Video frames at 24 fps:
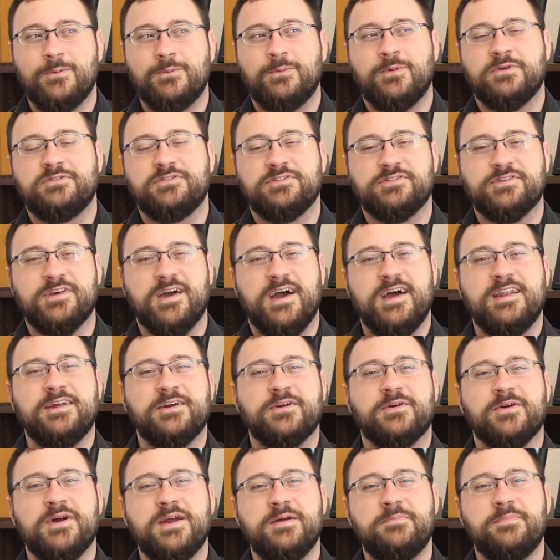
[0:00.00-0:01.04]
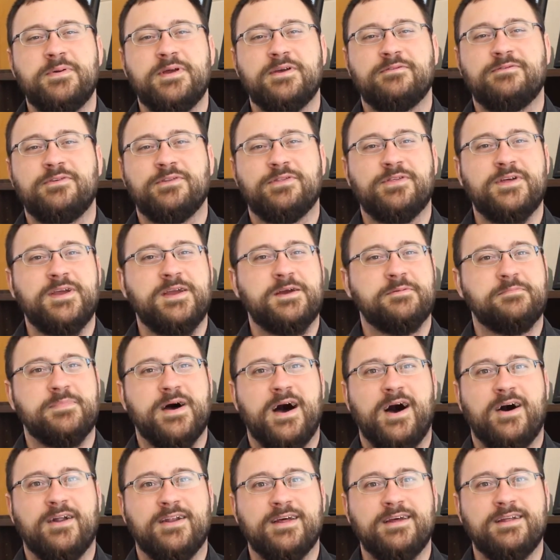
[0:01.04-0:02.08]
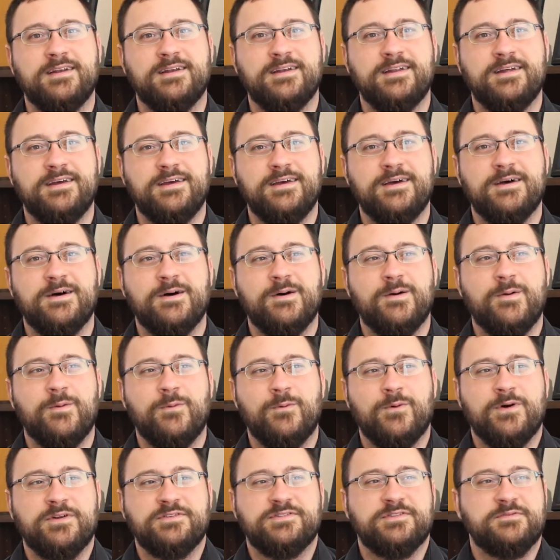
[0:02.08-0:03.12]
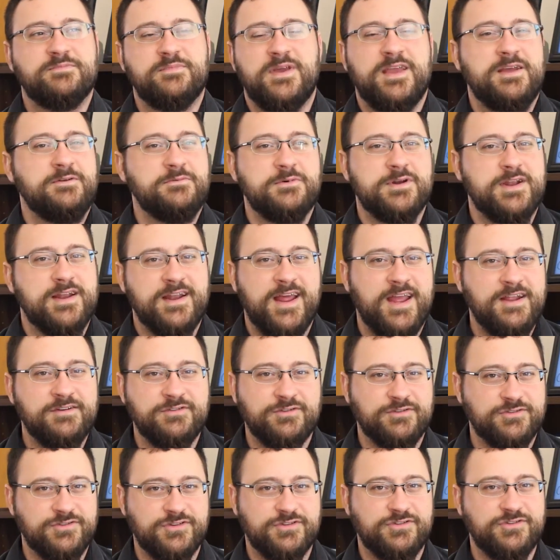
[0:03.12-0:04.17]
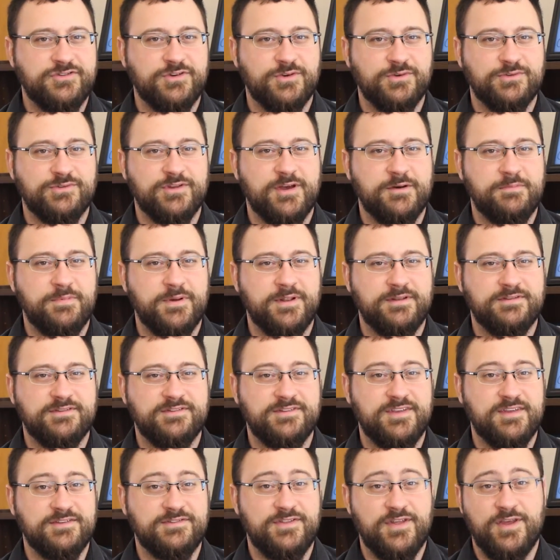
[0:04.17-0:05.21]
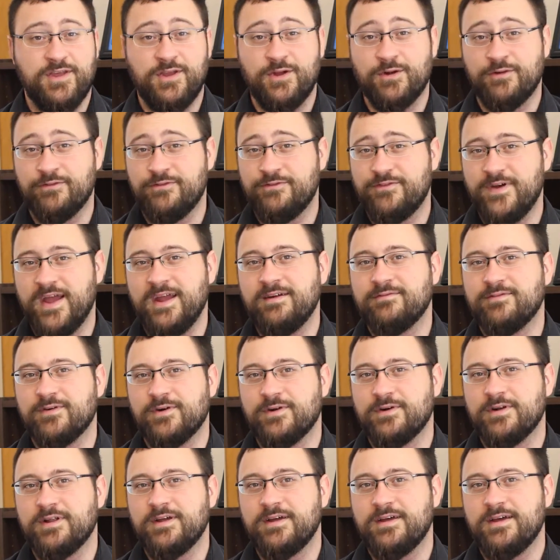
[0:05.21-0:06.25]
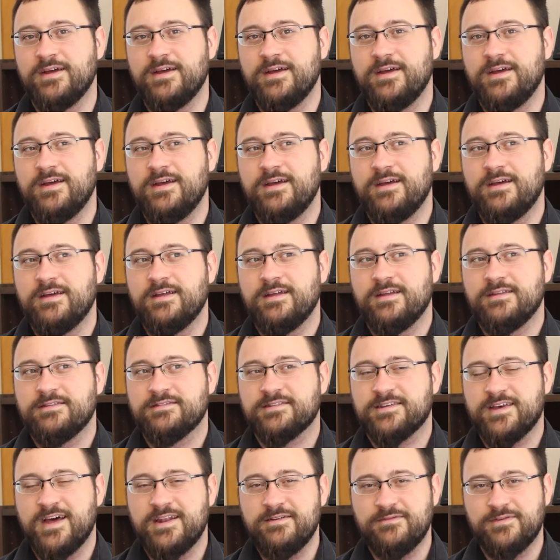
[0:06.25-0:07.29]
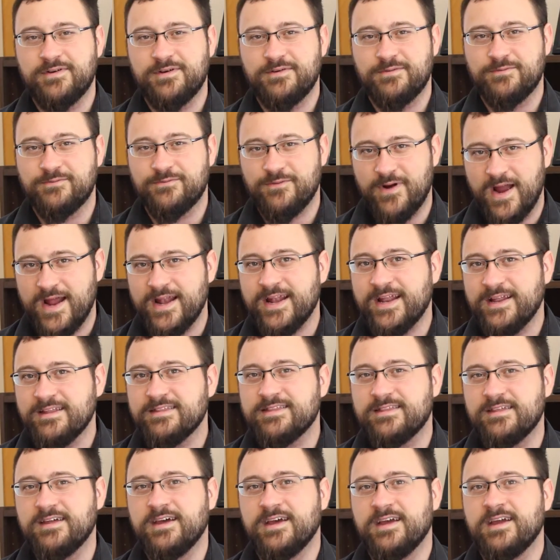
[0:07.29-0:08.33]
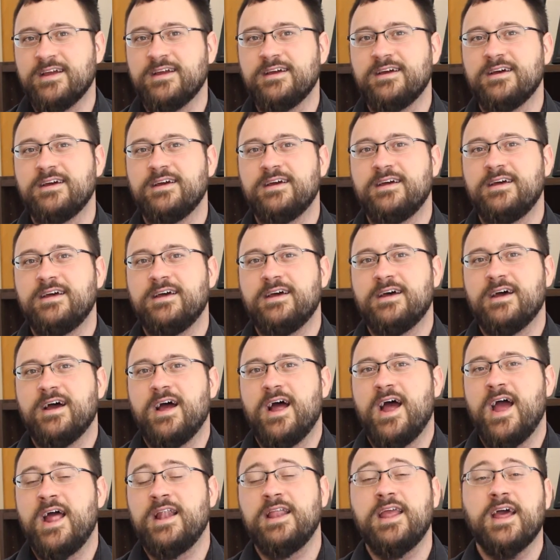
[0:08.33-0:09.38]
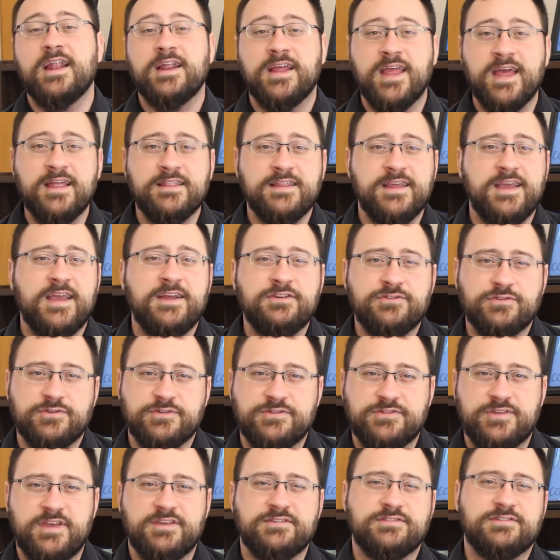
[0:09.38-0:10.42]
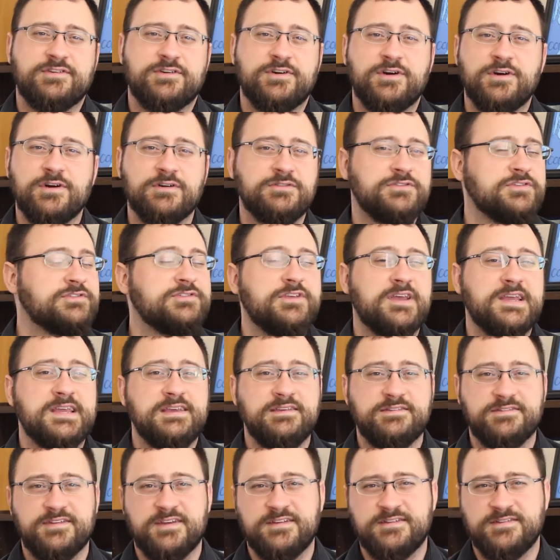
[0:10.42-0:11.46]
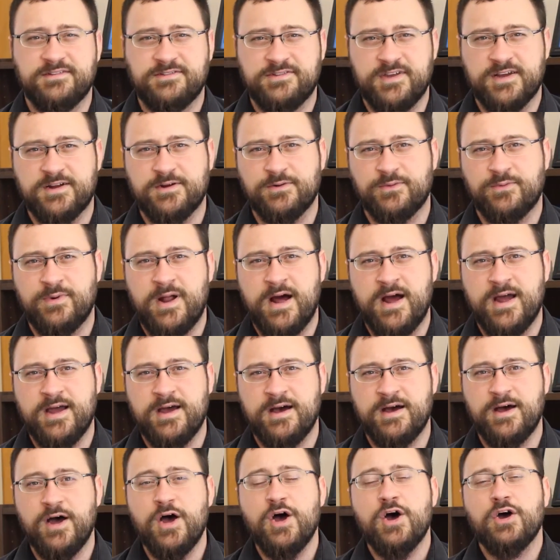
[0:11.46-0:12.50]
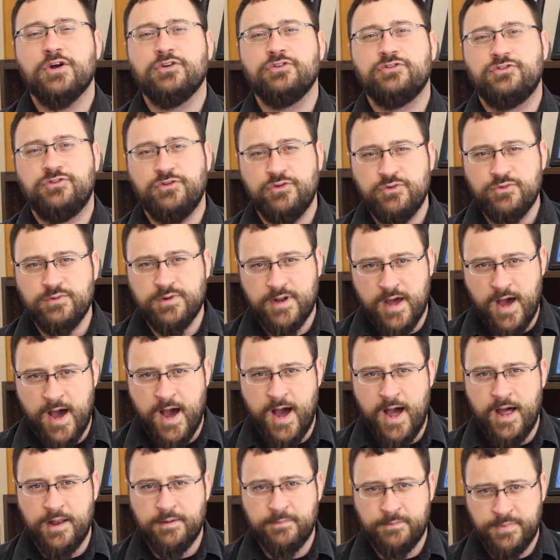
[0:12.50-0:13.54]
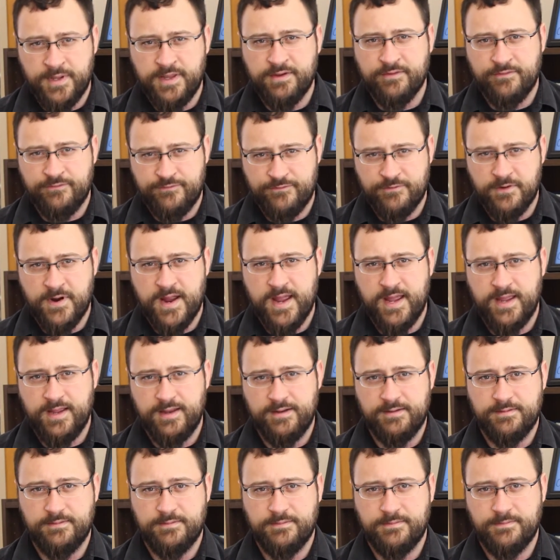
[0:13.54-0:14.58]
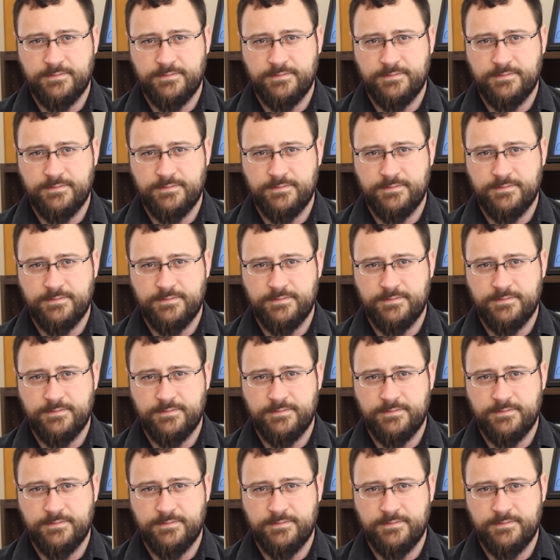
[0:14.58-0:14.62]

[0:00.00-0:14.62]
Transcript: which is kind of creepy if you think about it. What does it mean when an angel just shows up and says that you're favored? It's kind of a frightening thing. And yet again, the angel says to her, just like he said to Zechariah, do not be afraid.